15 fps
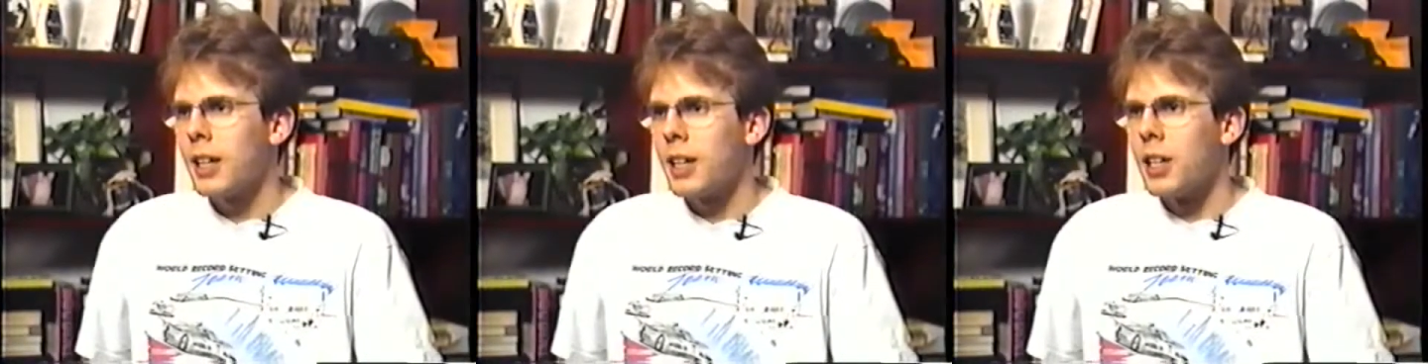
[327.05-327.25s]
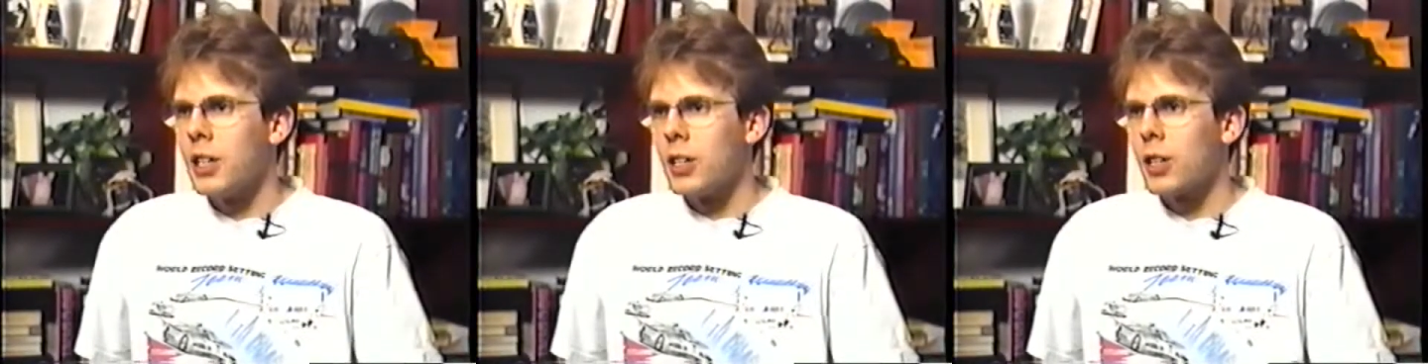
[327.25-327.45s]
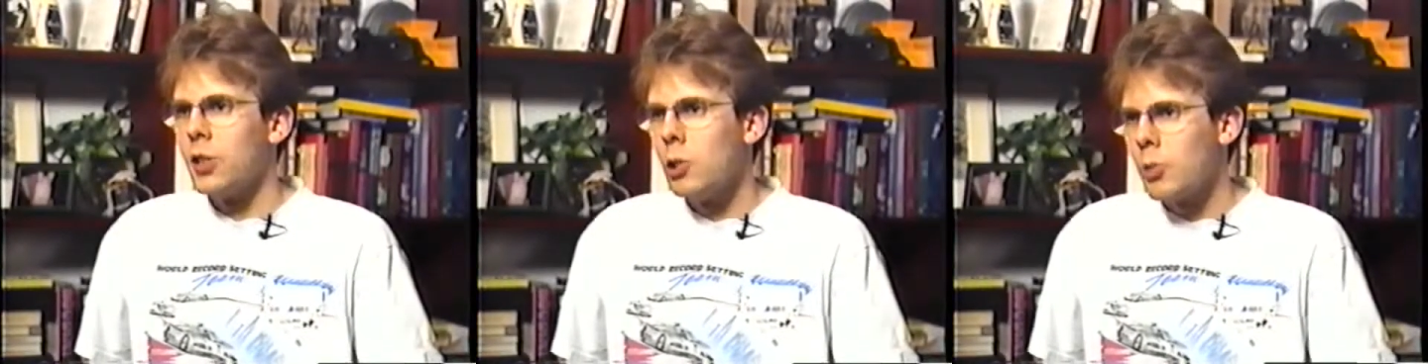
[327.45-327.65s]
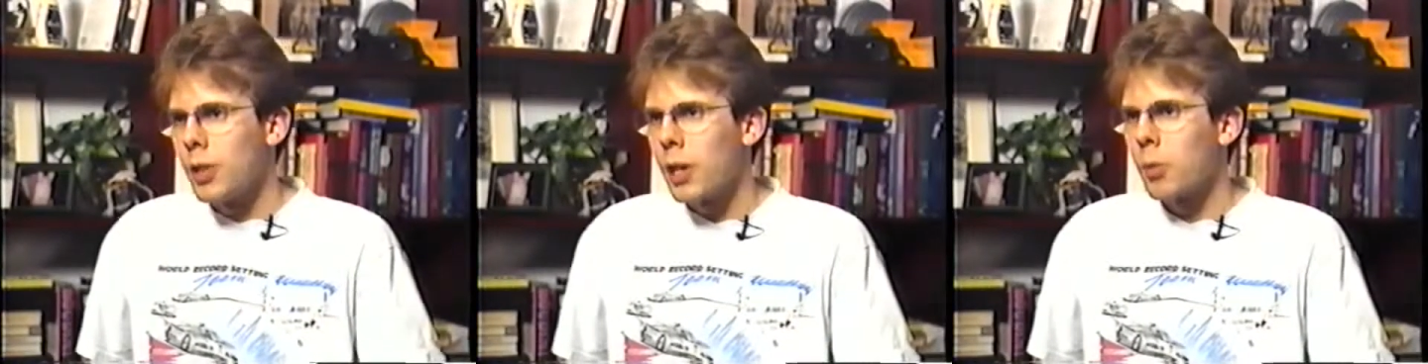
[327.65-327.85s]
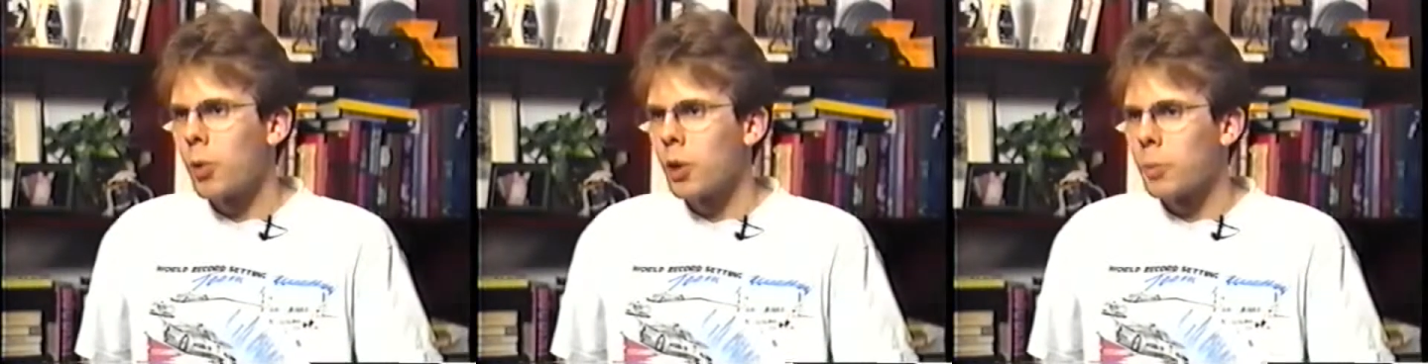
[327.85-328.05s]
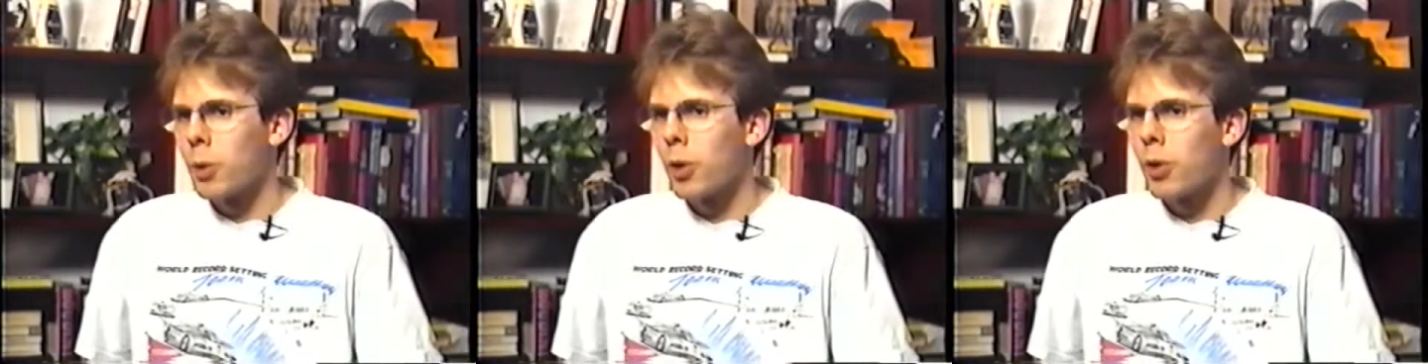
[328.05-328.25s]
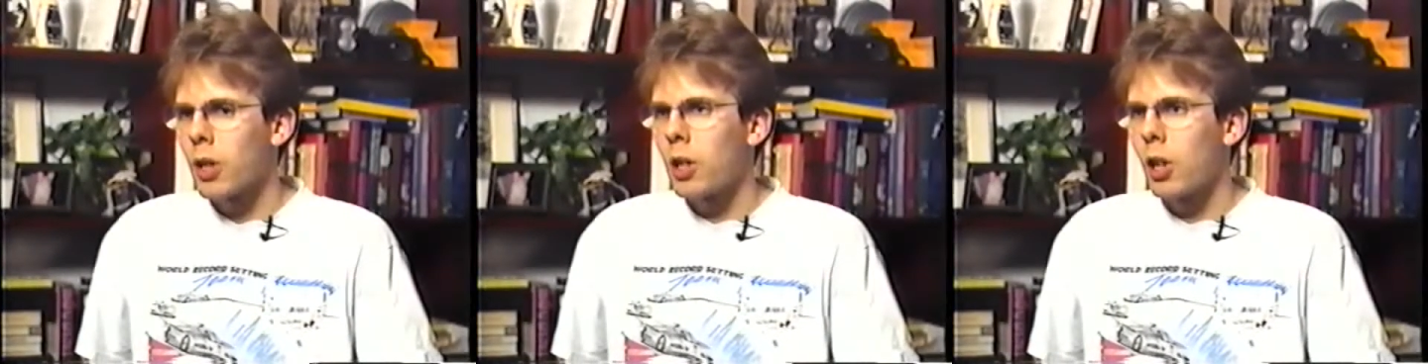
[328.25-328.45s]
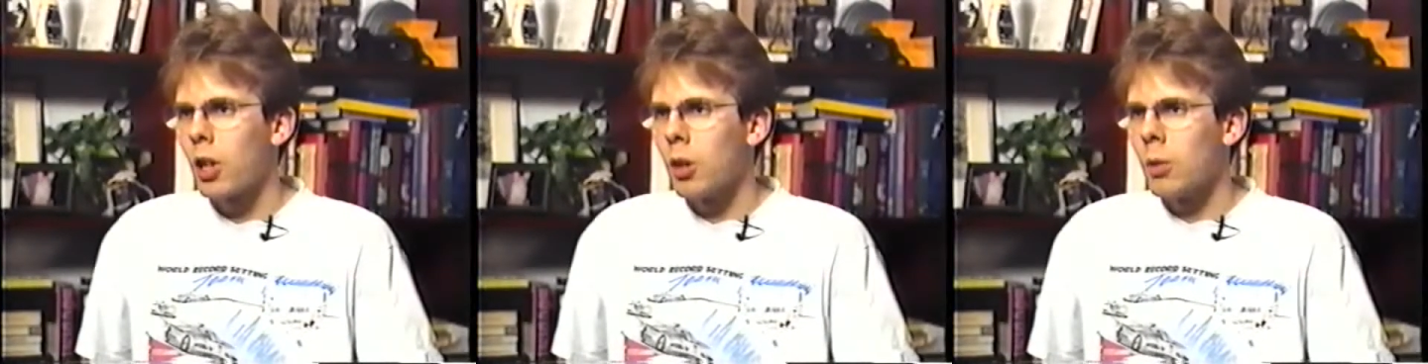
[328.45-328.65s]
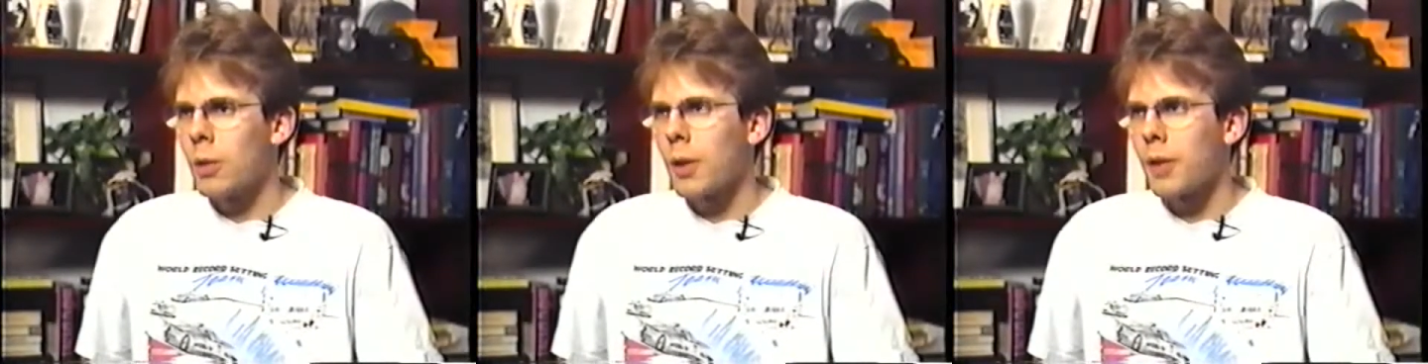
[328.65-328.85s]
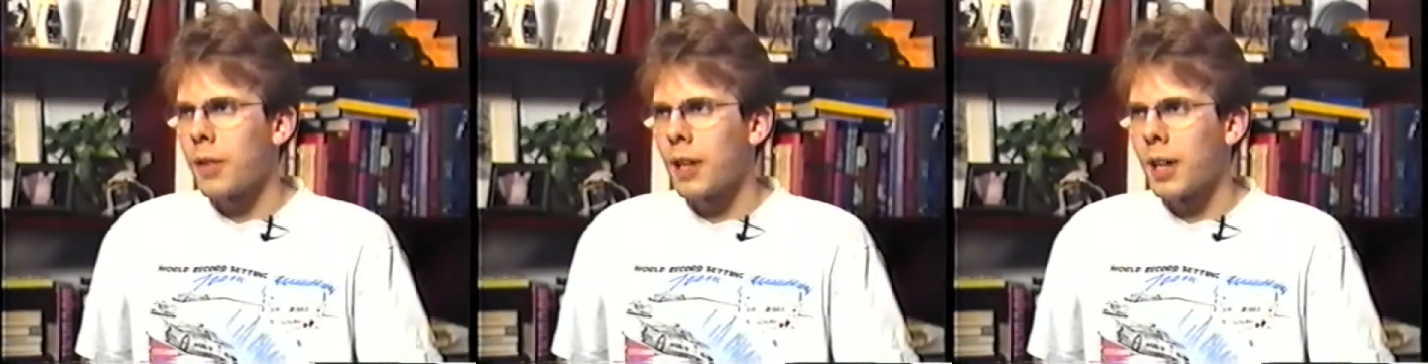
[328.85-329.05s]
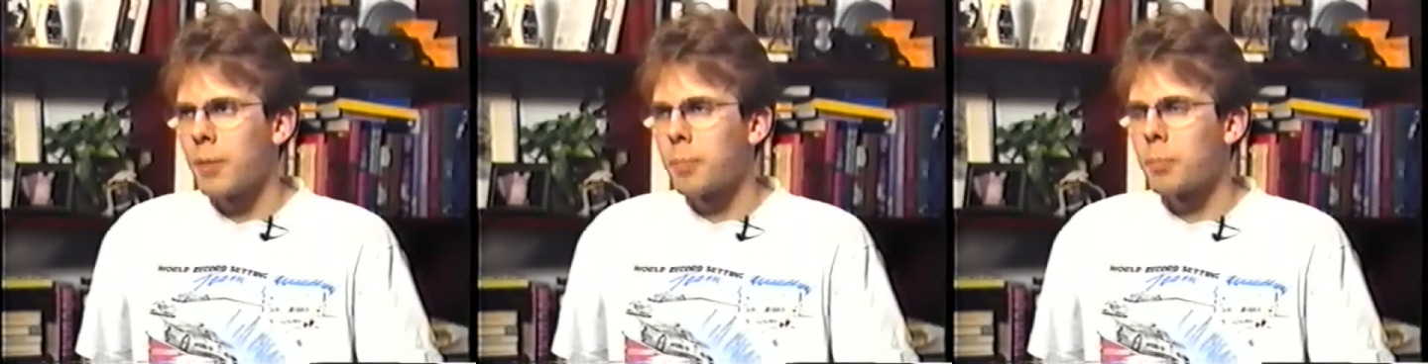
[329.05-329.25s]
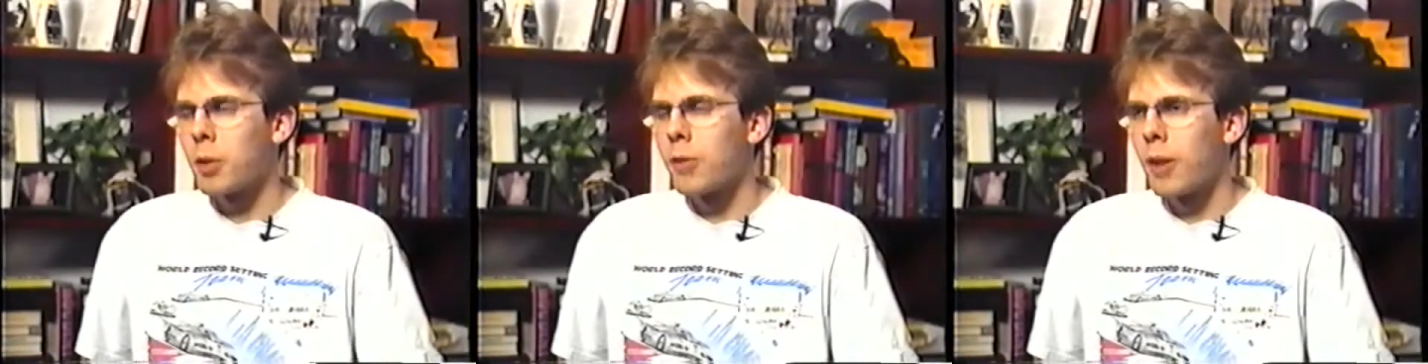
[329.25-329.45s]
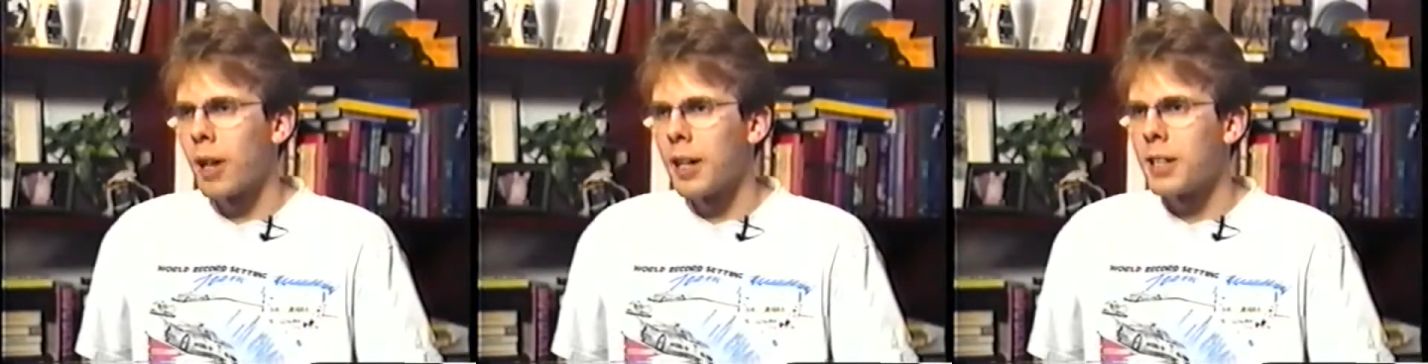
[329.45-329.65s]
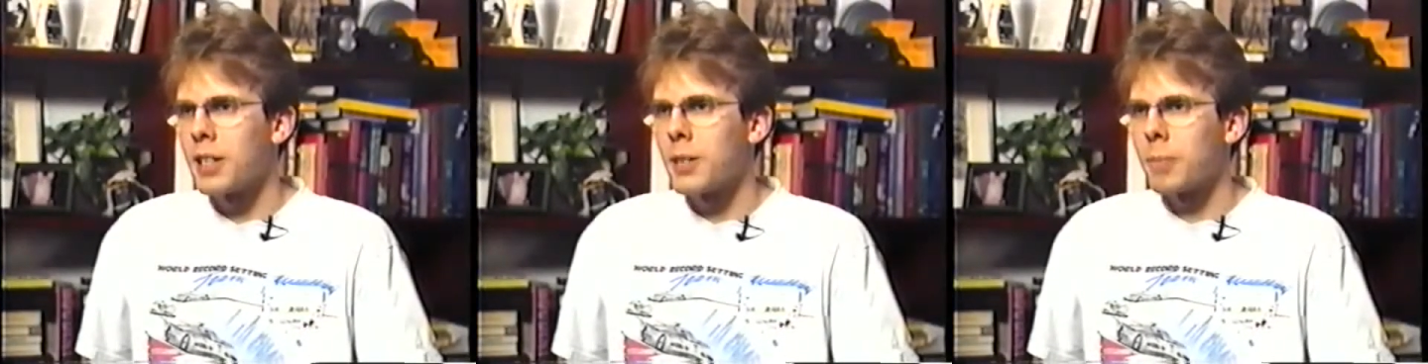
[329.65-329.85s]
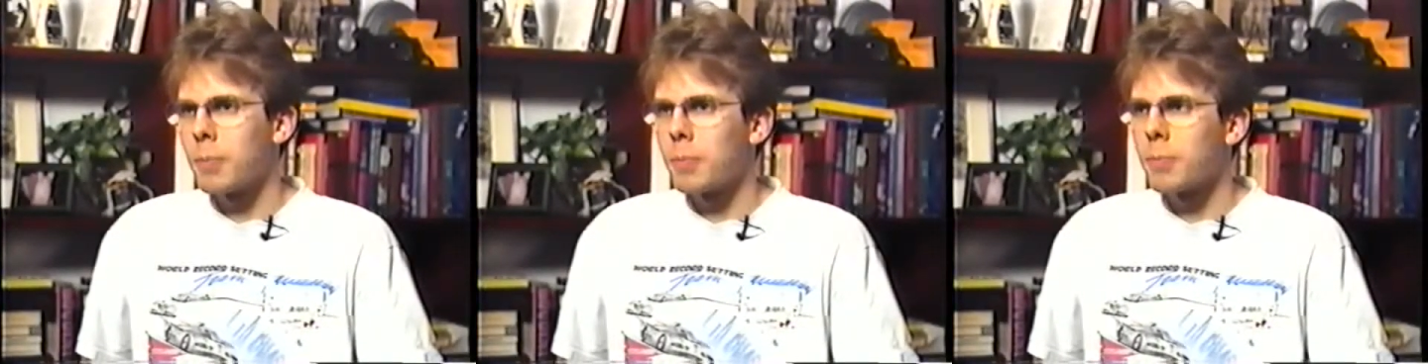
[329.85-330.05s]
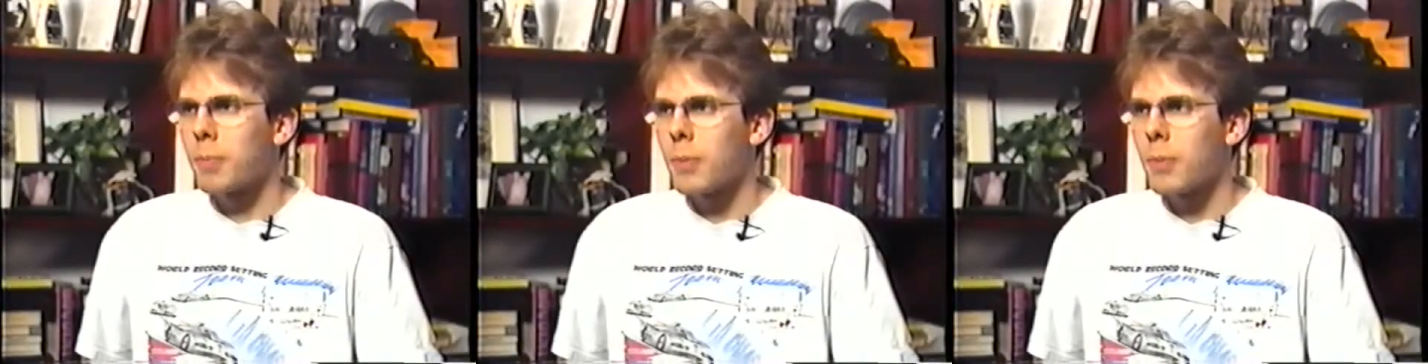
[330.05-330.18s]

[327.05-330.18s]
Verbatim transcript: is a new network protocol that provides